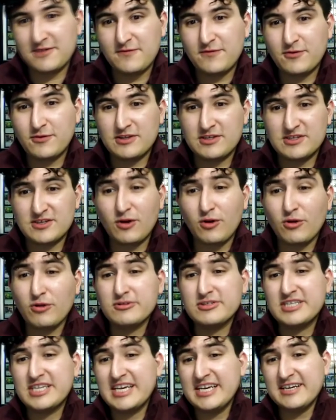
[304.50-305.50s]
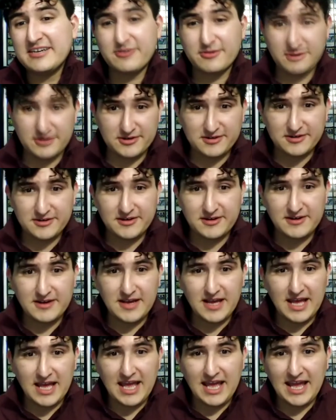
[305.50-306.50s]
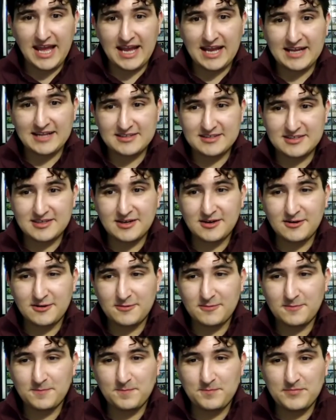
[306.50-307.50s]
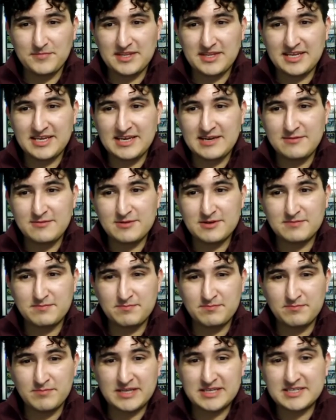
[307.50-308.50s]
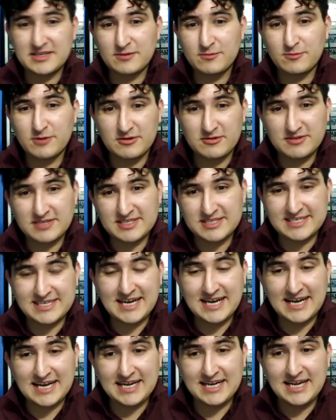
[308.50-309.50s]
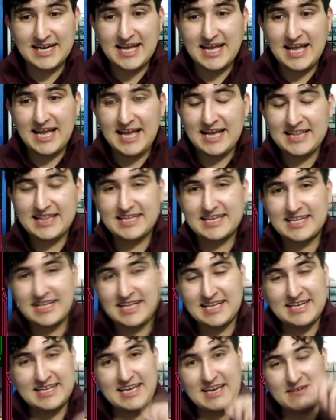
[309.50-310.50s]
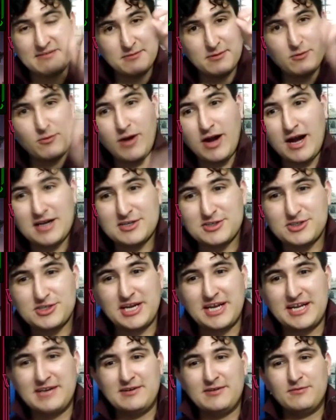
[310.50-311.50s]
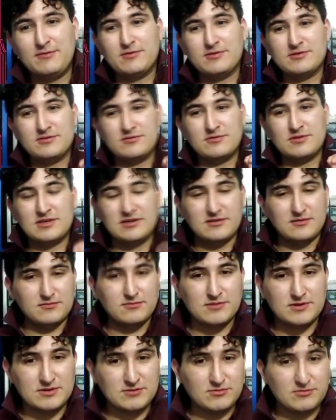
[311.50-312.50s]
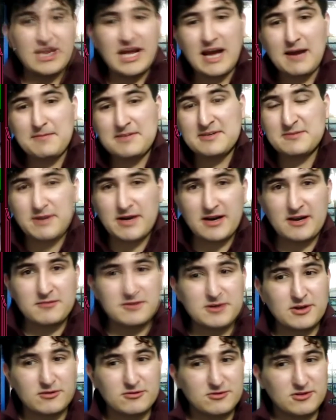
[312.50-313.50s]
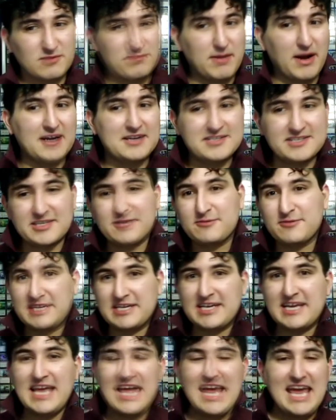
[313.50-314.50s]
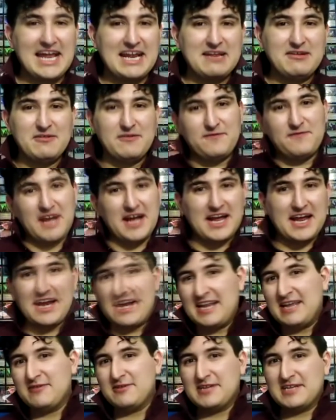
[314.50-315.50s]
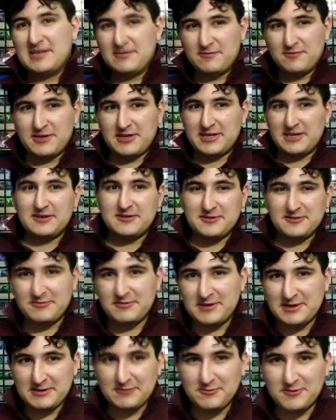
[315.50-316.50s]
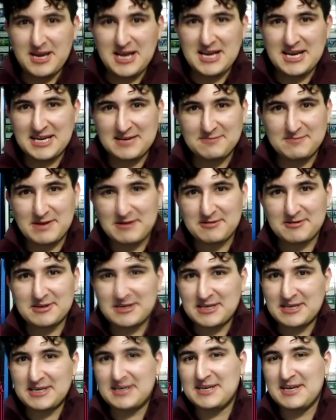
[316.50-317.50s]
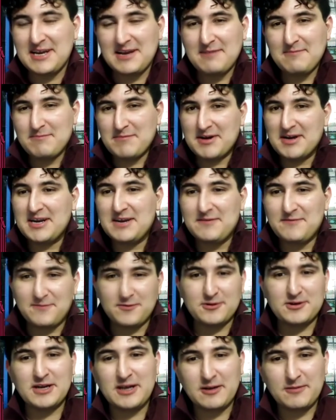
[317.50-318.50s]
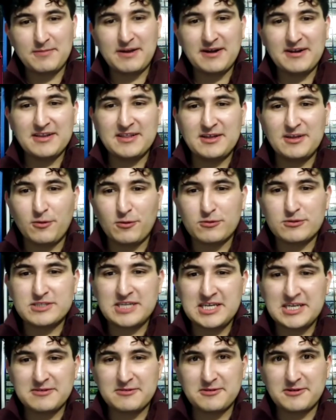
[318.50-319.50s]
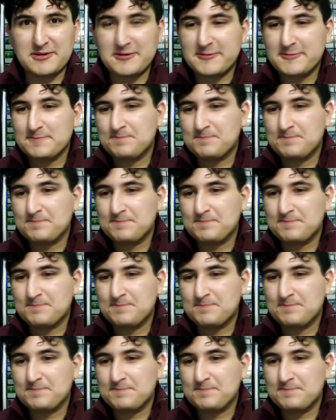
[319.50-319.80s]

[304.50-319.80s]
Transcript: for this old tinkerer And so he would basically work with this guy, and he gave him a watch. And he would what would happen is Perry would go into the boxing ring, and he would fight, and he would get really good. He'd win, and he'd be able to get money to help out the old tinkerer.